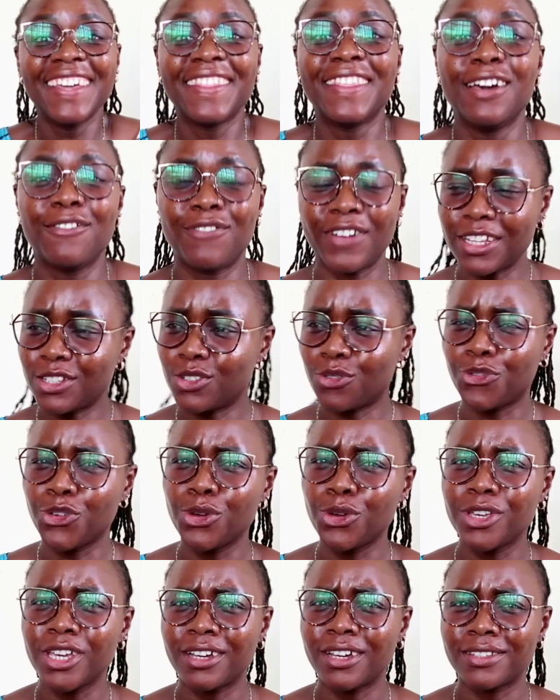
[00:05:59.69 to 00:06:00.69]
The first
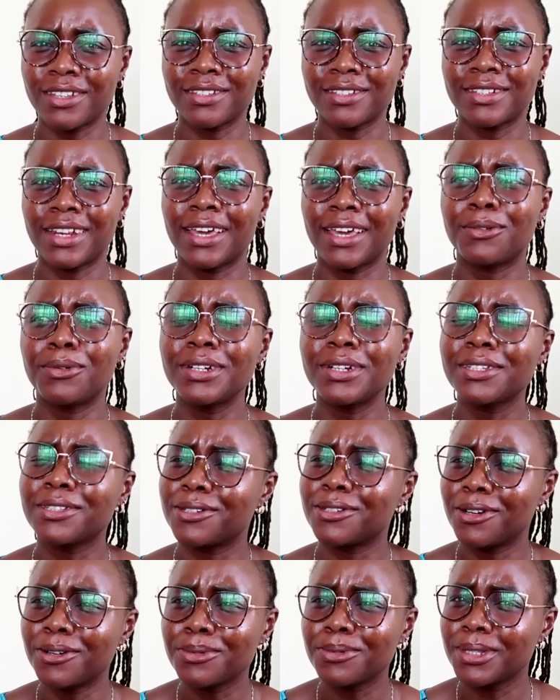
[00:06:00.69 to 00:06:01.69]
few years, I was like, what
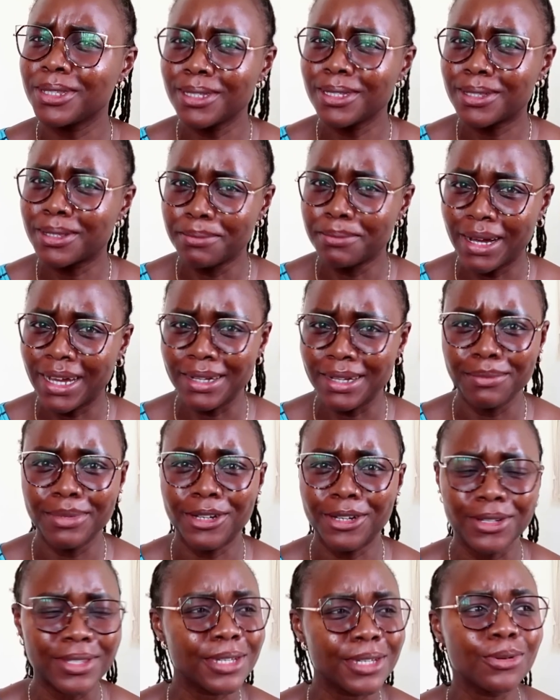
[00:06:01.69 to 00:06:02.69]
is wrong with this man?
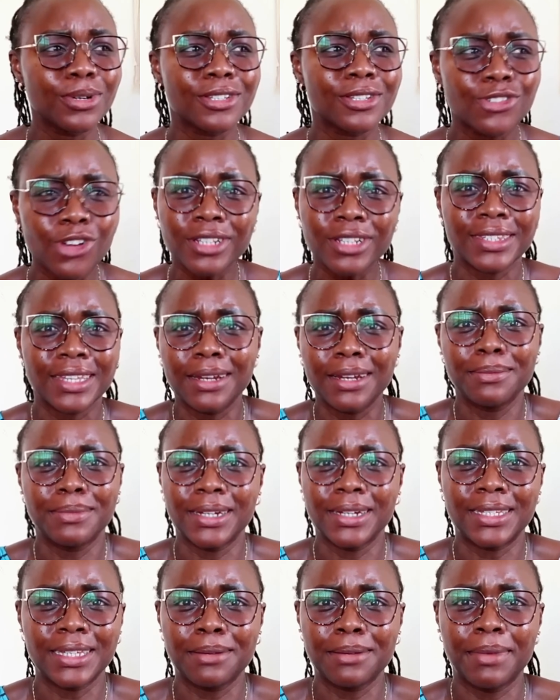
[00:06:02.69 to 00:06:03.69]
Because he was not
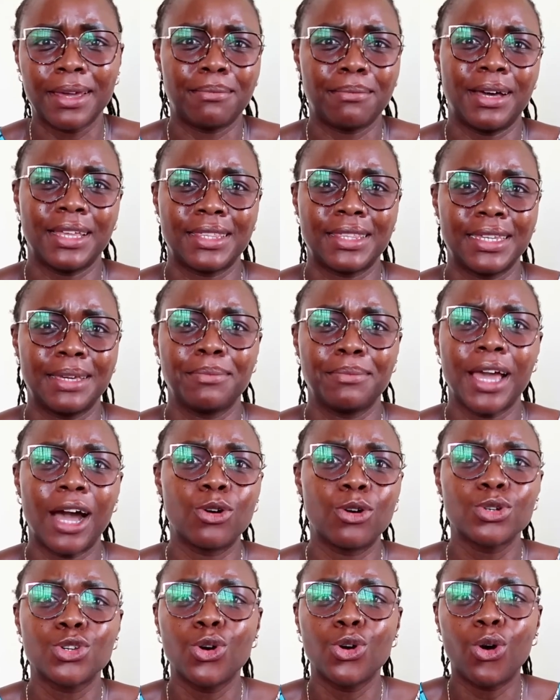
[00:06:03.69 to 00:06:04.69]
celebrating my birthday.
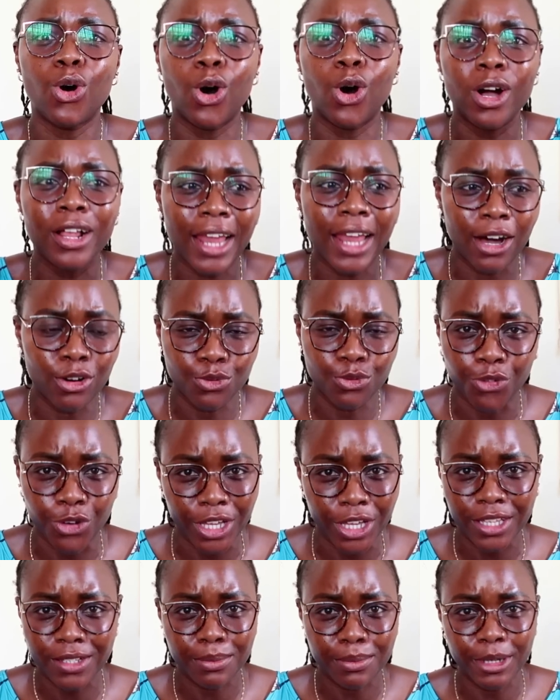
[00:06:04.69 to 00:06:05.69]
I would go all out
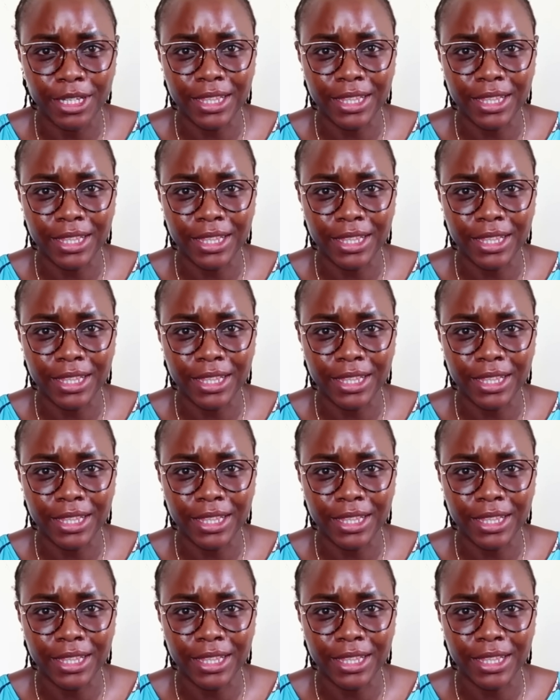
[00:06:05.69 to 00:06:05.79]
for his